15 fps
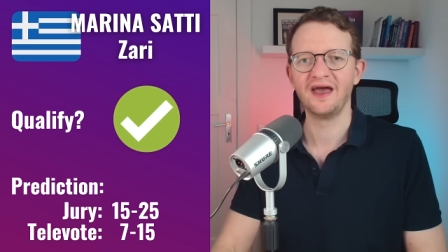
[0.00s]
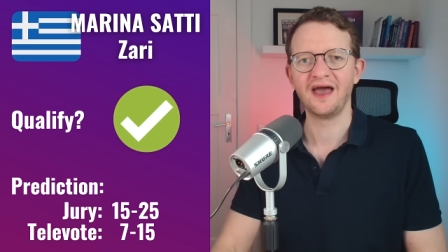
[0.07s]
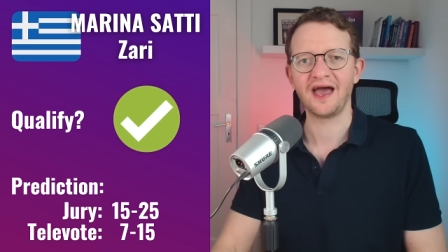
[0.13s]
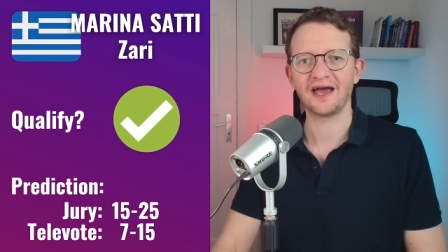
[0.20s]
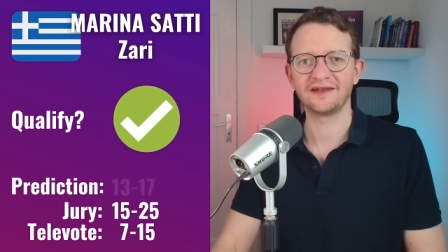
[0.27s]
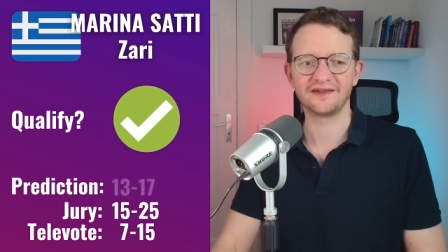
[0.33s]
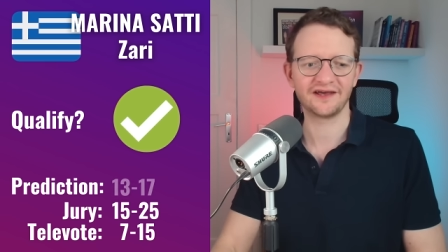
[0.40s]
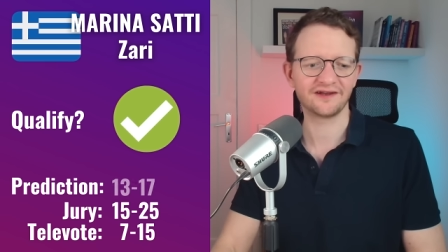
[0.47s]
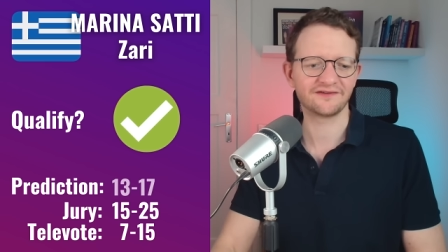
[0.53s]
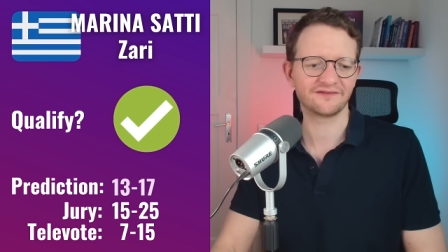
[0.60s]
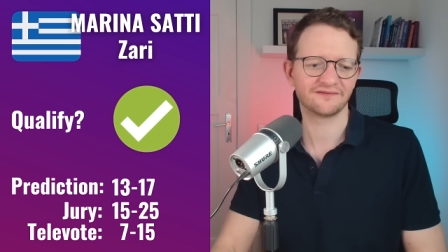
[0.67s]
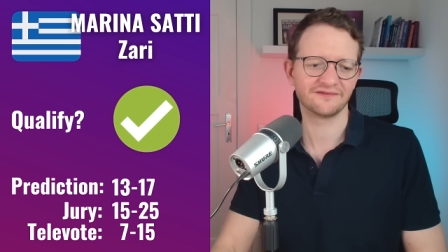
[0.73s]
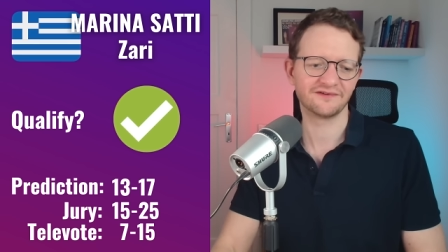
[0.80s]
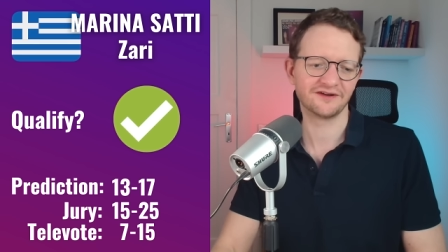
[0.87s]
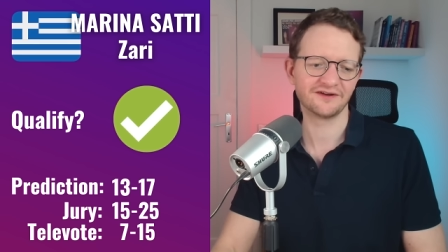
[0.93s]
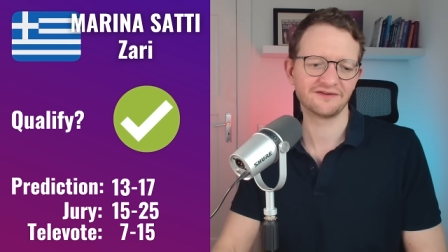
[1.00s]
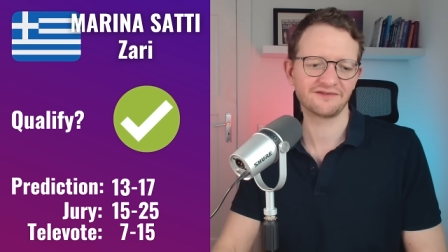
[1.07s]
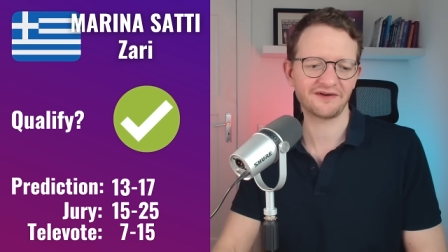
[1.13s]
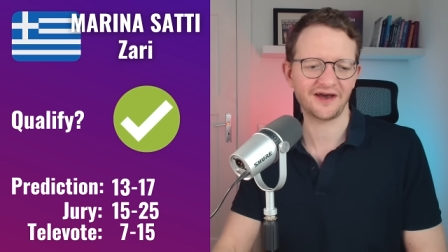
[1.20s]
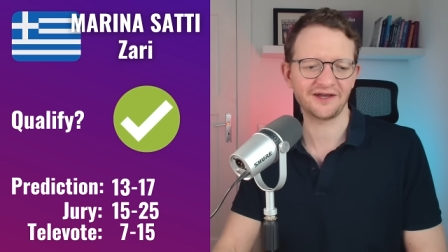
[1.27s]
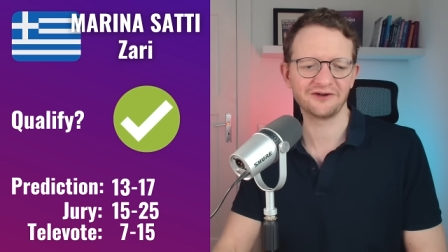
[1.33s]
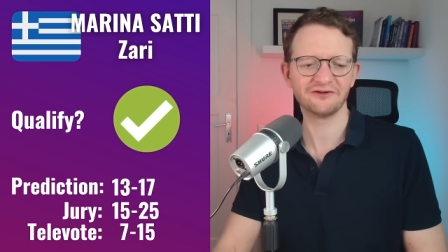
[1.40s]
And that
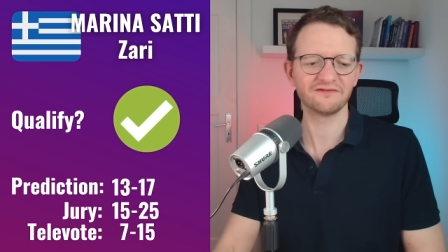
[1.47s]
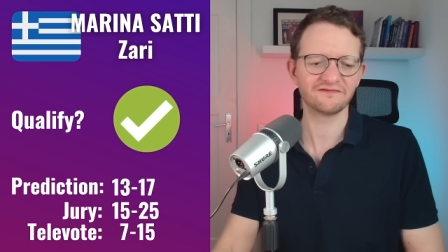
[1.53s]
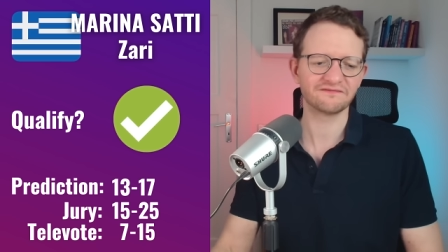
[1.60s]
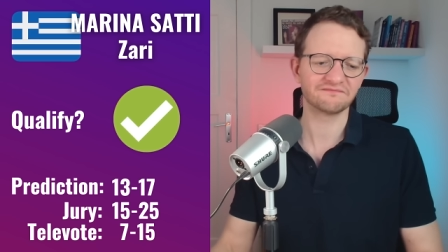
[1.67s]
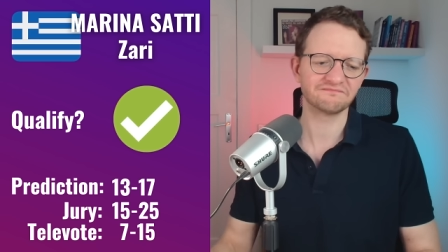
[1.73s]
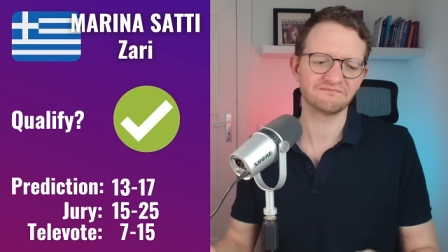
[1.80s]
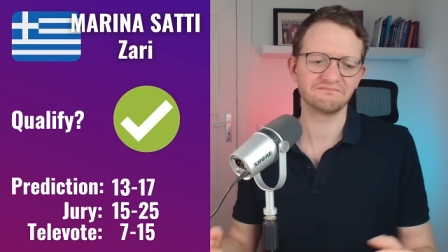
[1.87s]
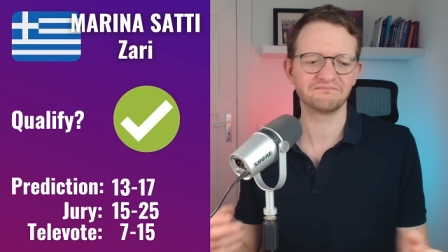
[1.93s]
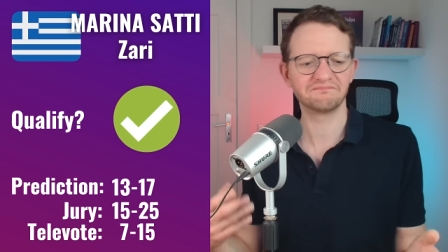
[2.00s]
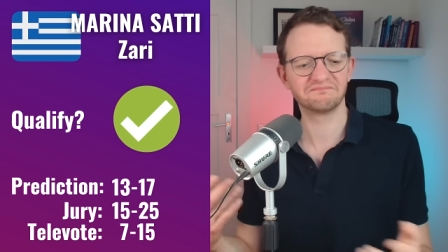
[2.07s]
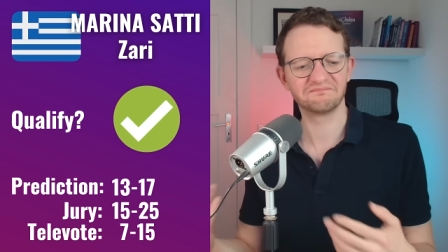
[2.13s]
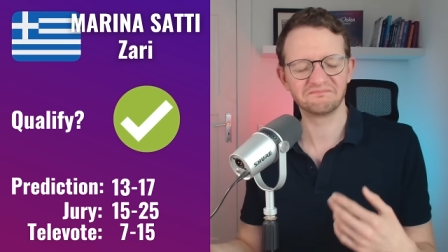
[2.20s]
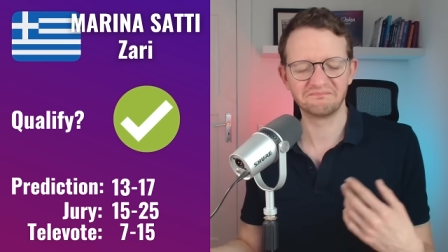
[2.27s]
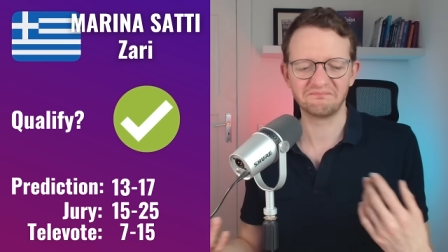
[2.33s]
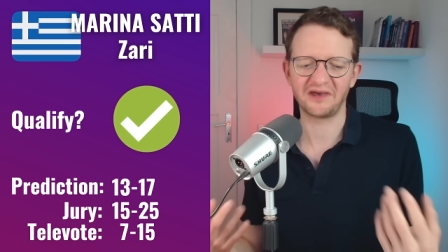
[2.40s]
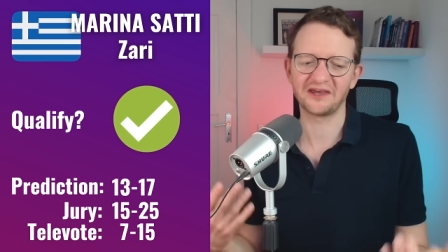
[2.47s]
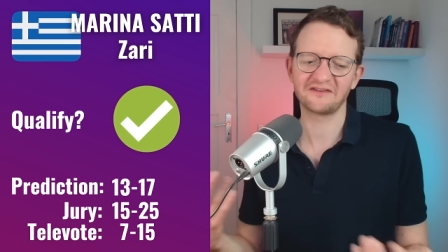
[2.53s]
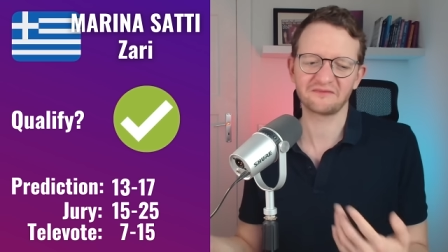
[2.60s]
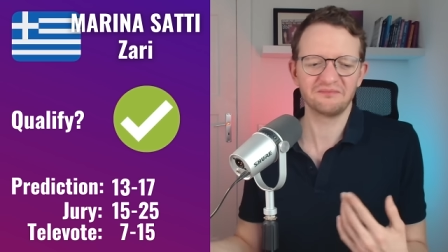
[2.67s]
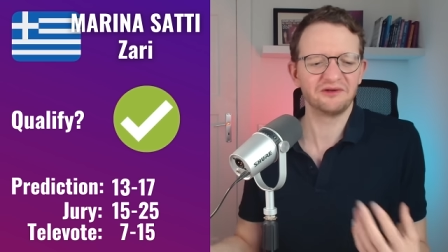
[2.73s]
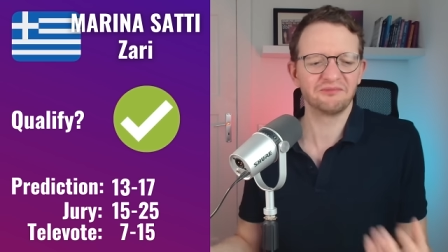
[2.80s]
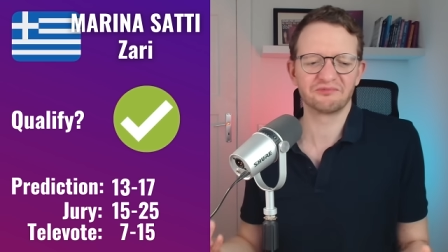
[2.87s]
kind of makes
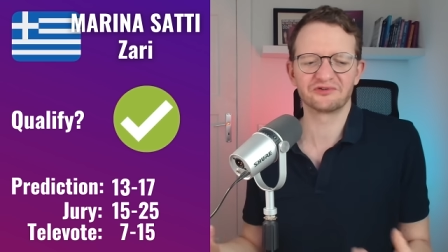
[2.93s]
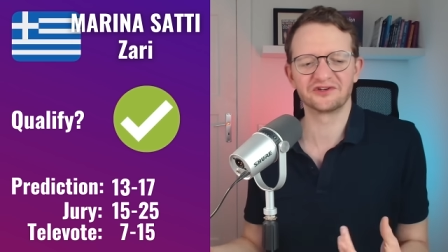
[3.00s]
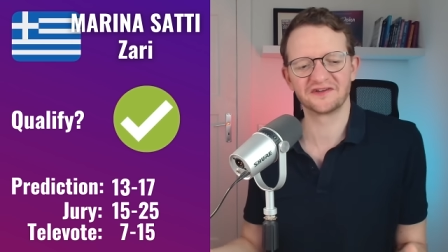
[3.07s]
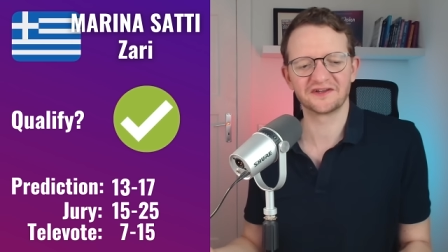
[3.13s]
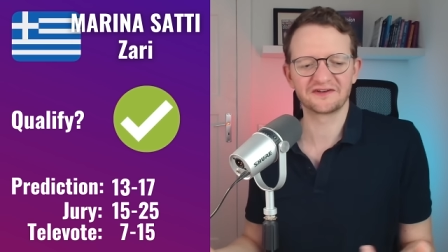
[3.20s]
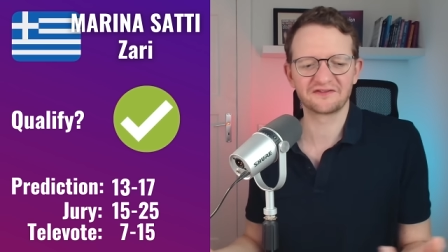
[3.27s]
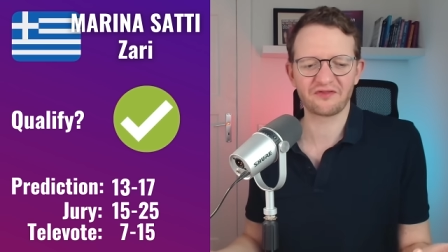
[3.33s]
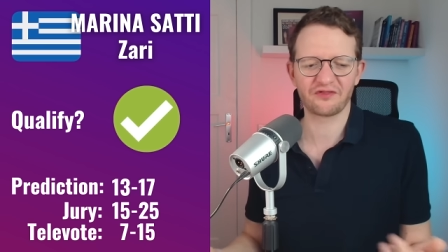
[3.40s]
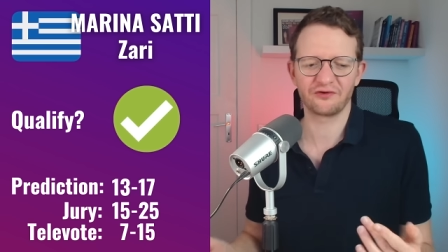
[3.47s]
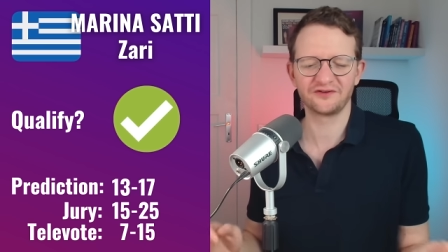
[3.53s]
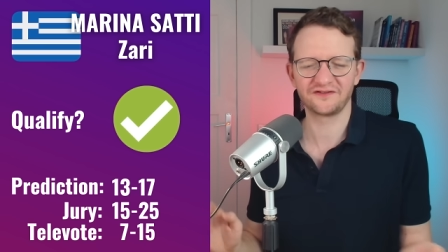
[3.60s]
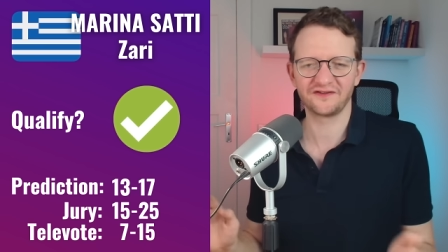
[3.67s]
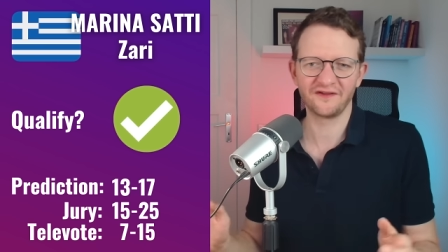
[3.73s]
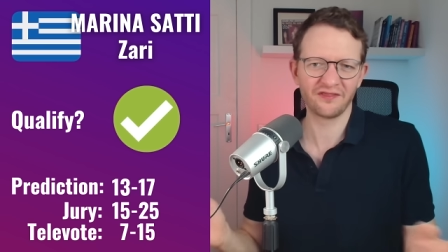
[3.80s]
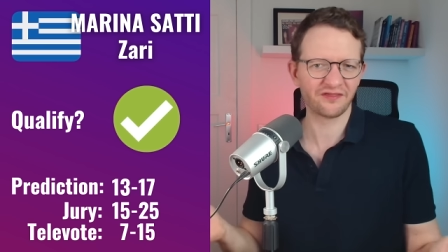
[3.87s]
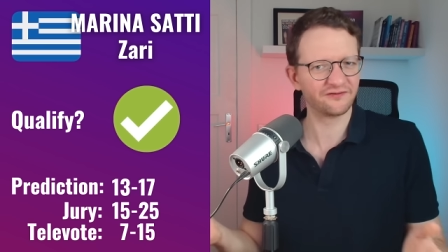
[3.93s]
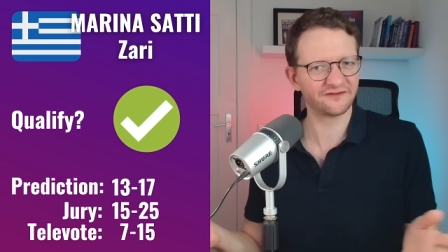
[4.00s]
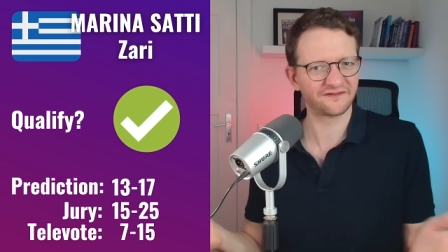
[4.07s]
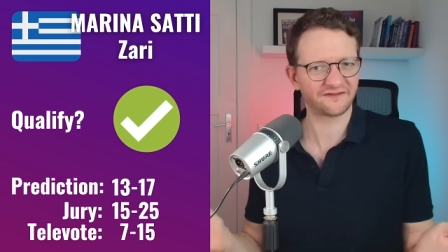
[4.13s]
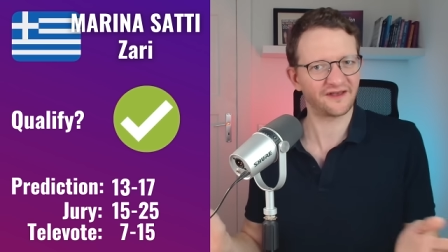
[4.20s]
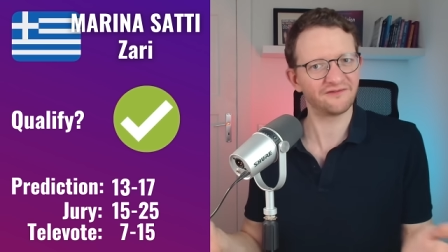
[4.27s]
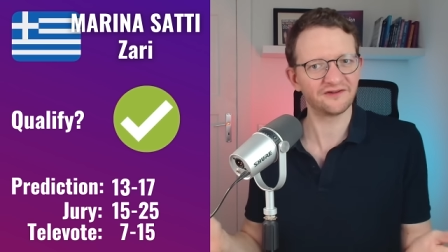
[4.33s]
me predict 13th to
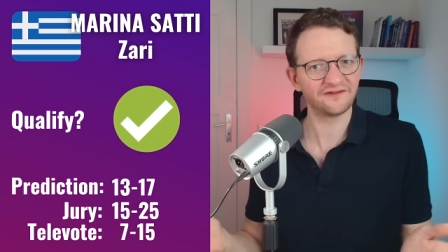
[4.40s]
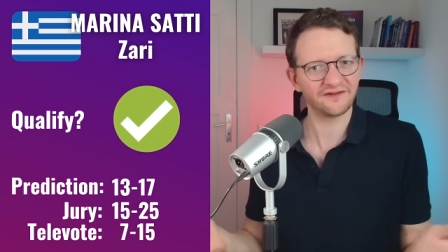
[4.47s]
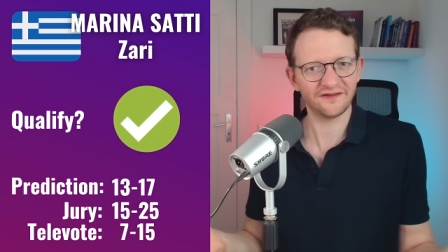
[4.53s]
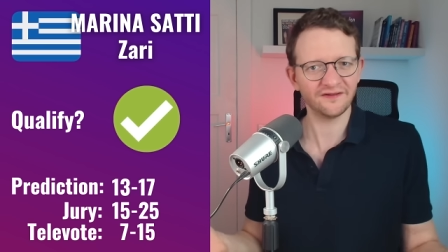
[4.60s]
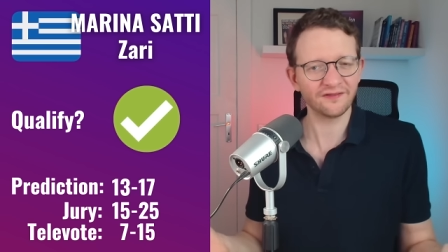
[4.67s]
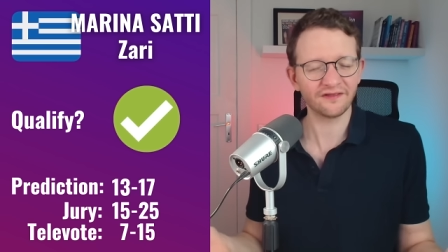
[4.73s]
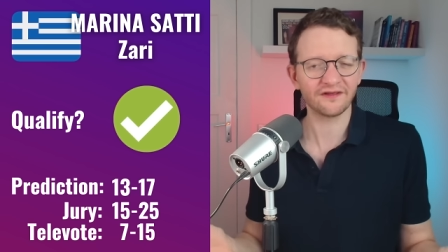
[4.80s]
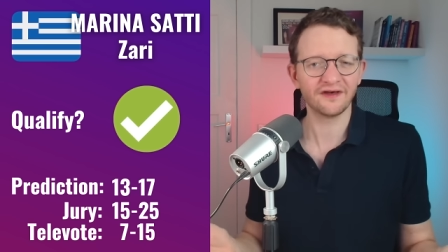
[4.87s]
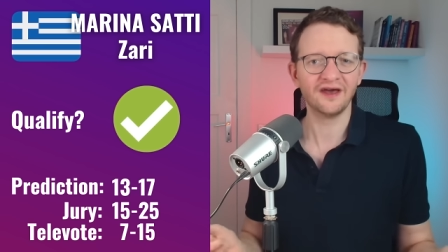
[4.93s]
17th.